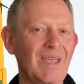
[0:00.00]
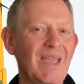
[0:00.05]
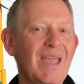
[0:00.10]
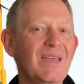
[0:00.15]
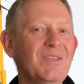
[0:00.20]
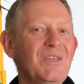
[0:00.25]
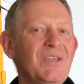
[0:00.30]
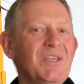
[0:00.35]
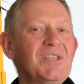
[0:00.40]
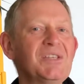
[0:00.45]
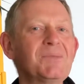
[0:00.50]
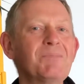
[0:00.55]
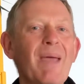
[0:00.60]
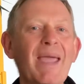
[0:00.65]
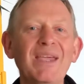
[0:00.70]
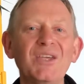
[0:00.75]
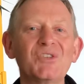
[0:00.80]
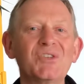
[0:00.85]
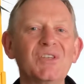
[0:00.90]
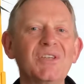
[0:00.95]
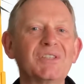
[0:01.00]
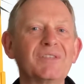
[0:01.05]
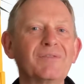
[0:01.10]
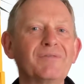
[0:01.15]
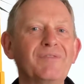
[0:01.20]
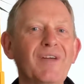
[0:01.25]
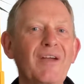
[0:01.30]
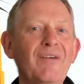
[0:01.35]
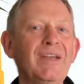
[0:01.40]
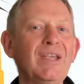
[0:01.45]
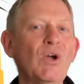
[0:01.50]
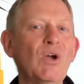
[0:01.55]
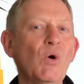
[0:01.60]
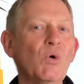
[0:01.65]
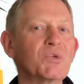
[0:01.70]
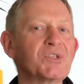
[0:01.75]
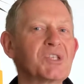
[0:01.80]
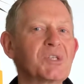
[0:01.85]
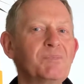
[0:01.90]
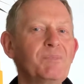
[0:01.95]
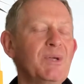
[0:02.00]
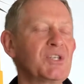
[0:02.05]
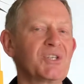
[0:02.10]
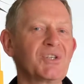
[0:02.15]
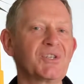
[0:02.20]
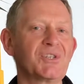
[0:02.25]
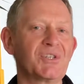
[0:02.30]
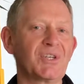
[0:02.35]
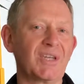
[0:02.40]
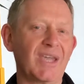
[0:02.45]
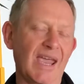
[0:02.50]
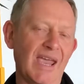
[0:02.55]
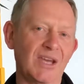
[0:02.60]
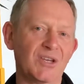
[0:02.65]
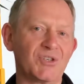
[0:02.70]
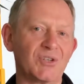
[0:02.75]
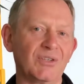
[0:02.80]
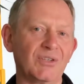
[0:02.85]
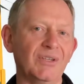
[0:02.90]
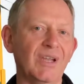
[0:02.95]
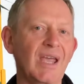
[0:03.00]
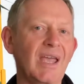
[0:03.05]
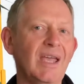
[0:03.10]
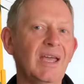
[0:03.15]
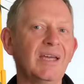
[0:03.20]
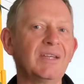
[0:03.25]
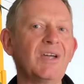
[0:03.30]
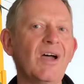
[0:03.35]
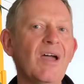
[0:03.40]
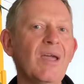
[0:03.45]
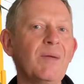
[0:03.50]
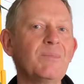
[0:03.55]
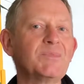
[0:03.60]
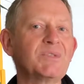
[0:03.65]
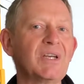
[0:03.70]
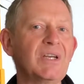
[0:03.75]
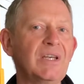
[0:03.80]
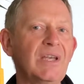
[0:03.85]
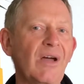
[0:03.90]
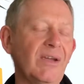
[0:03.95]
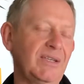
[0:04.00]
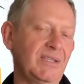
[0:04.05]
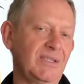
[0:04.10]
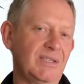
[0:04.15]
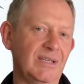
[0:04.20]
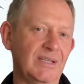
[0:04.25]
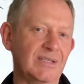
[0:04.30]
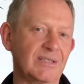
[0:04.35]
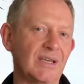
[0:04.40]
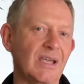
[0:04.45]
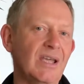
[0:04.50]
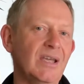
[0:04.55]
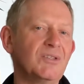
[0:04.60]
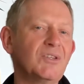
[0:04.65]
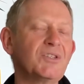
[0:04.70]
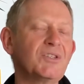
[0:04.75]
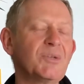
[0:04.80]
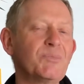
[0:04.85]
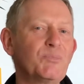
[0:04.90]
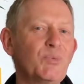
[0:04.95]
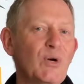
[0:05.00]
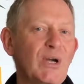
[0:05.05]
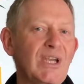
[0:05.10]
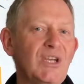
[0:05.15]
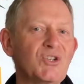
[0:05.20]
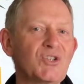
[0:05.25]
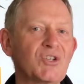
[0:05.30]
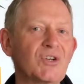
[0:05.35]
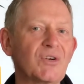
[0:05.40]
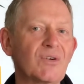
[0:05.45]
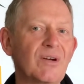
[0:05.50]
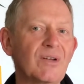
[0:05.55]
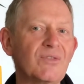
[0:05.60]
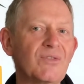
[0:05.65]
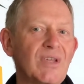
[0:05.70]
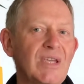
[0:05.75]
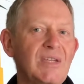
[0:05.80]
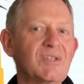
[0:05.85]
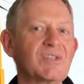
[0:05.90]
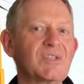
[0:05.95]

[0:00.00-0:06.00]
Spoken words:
This makes it a very auspicious occasion, and I am delighted that the preacher at these